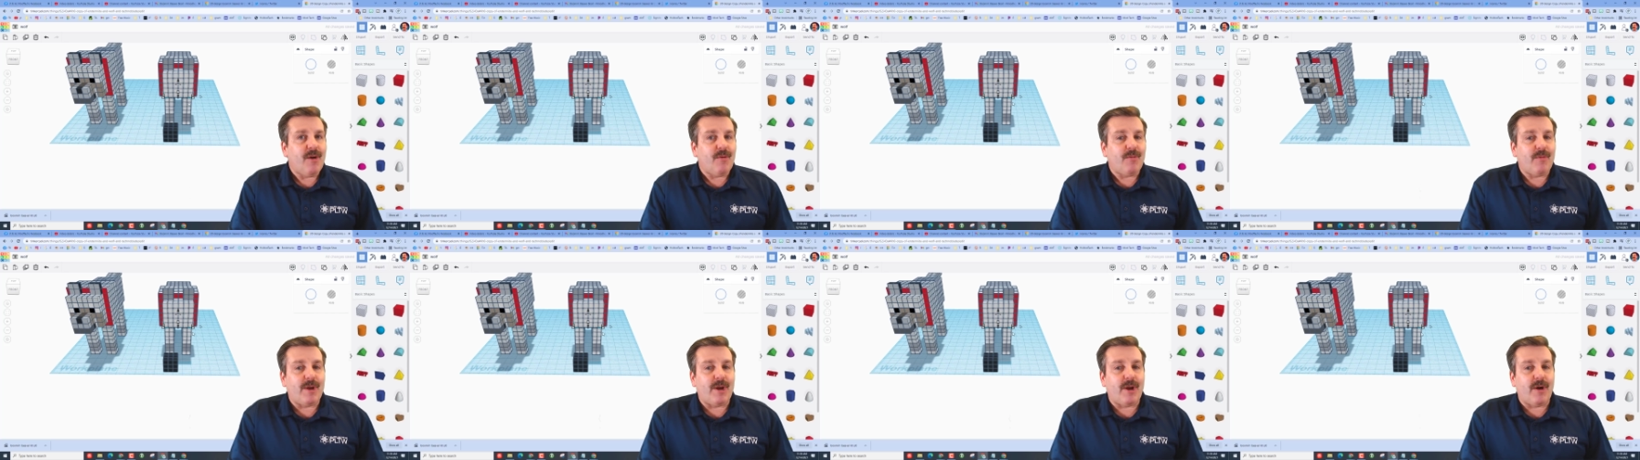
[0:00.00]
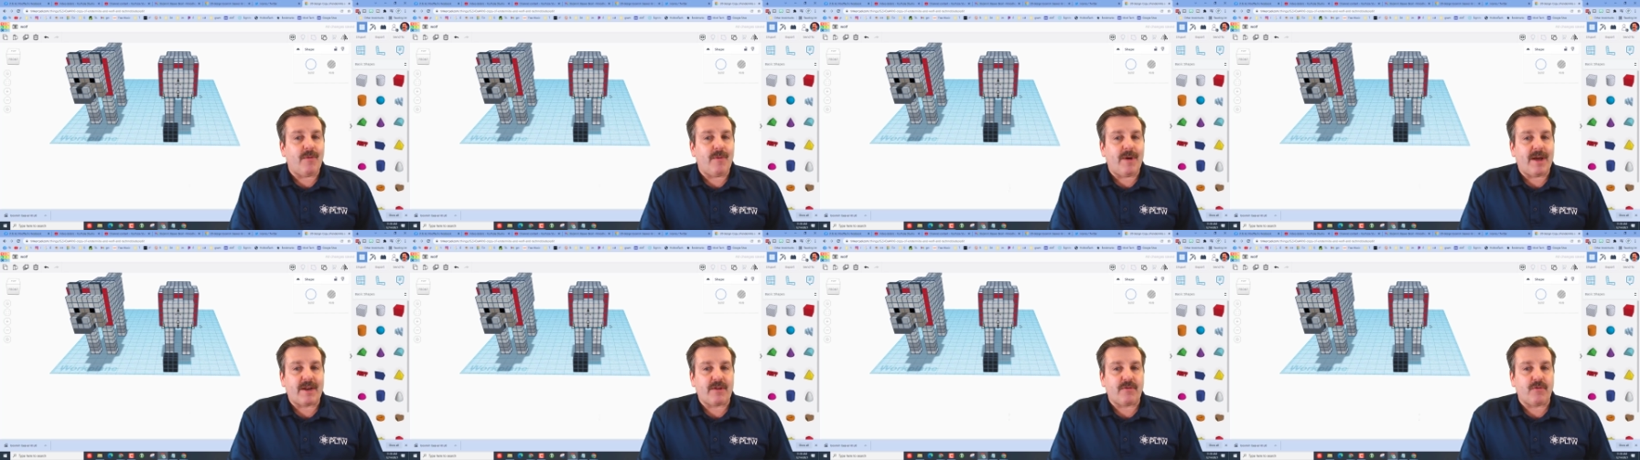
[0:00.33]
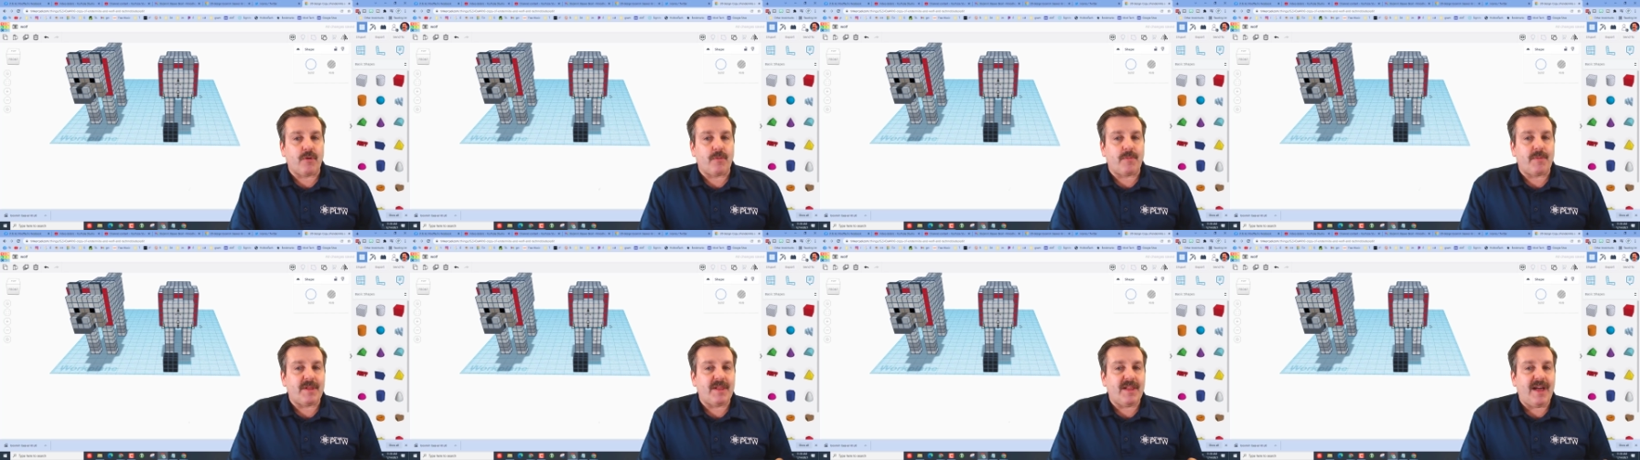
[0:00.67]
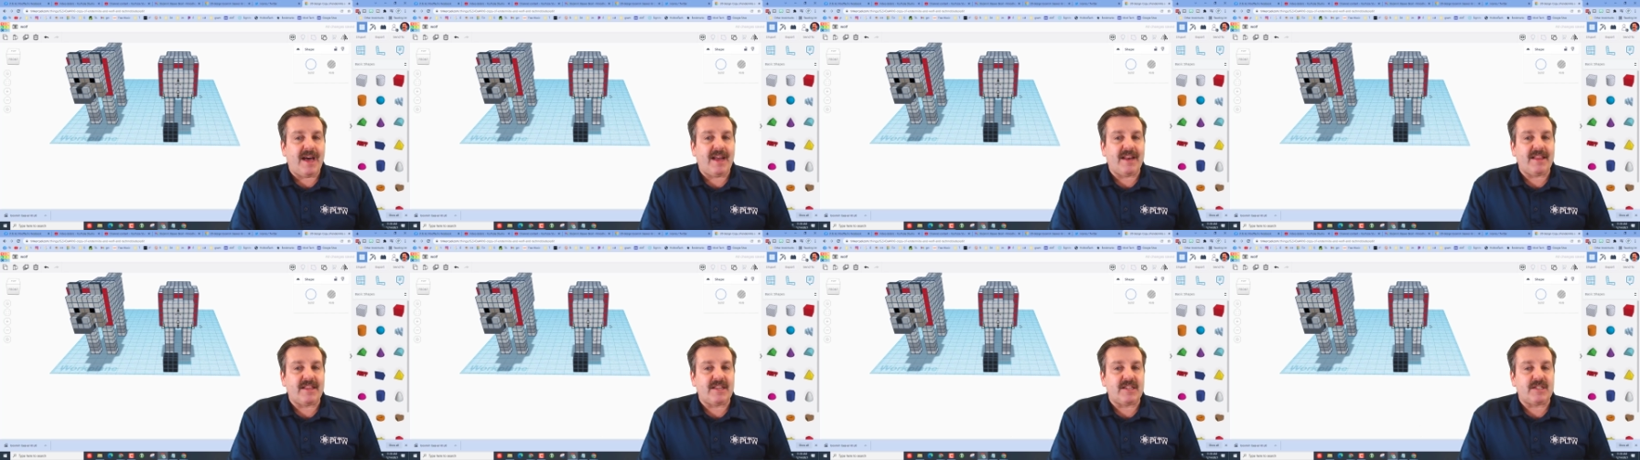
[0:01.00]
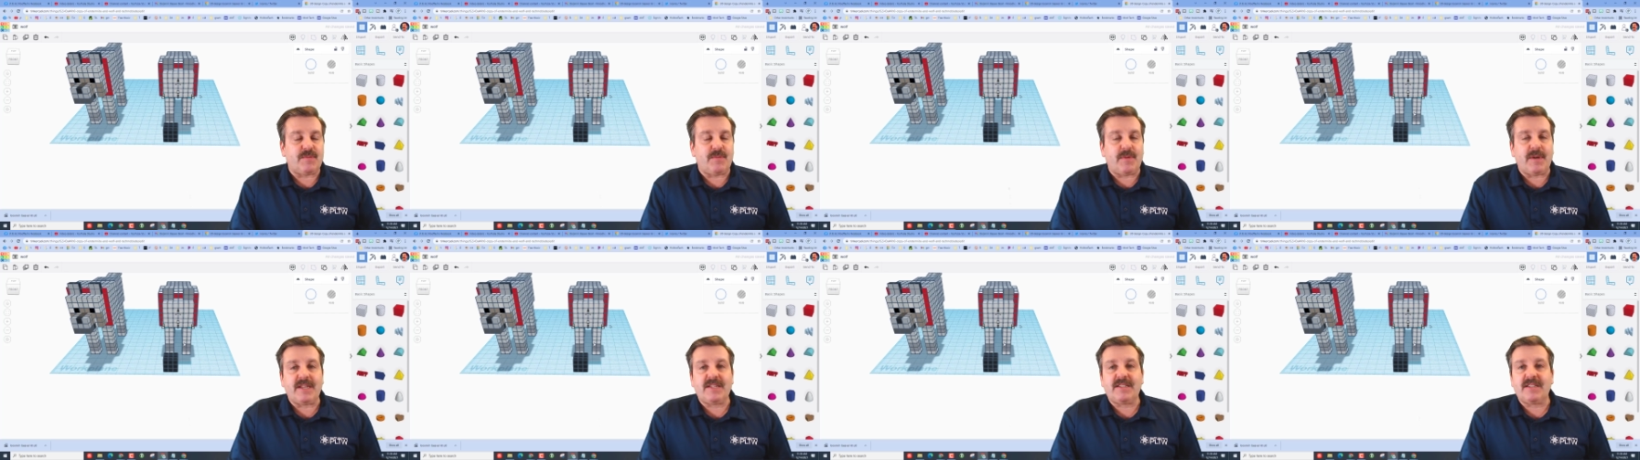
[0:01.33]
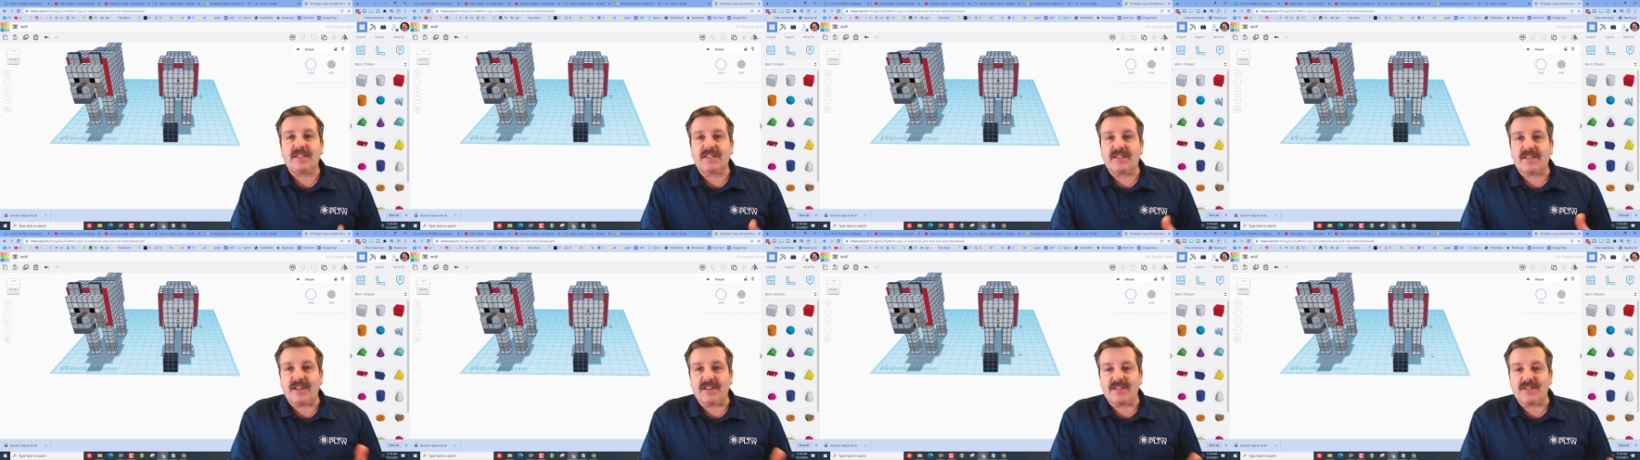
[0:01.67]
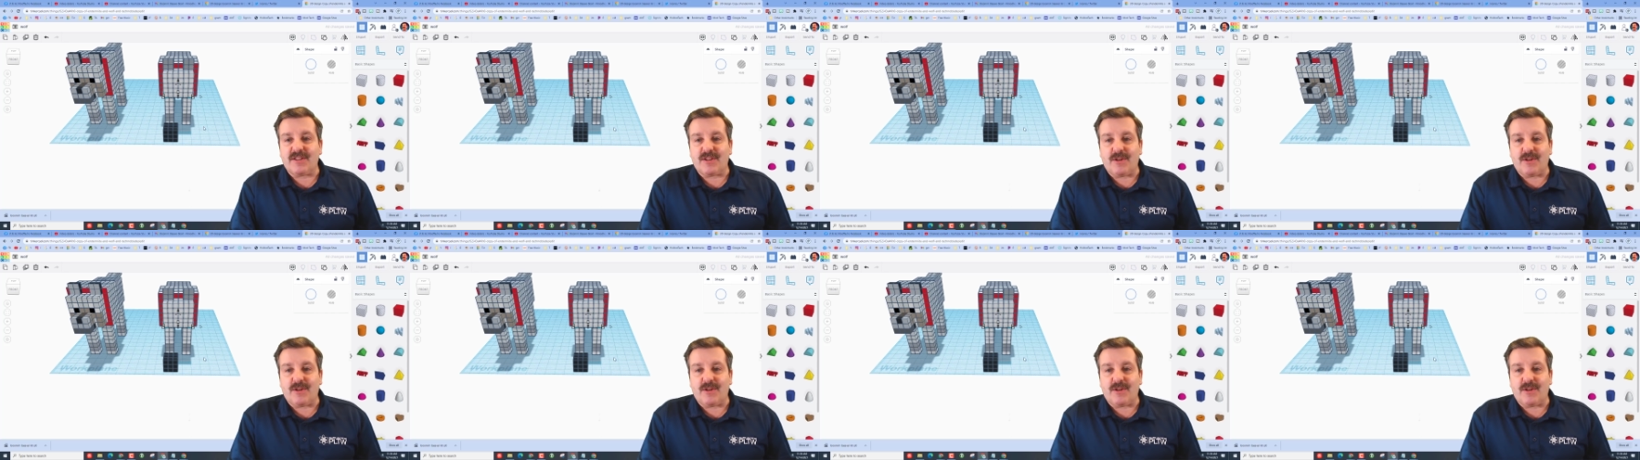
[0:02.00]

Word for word: We don't want to group a lot of these pieces because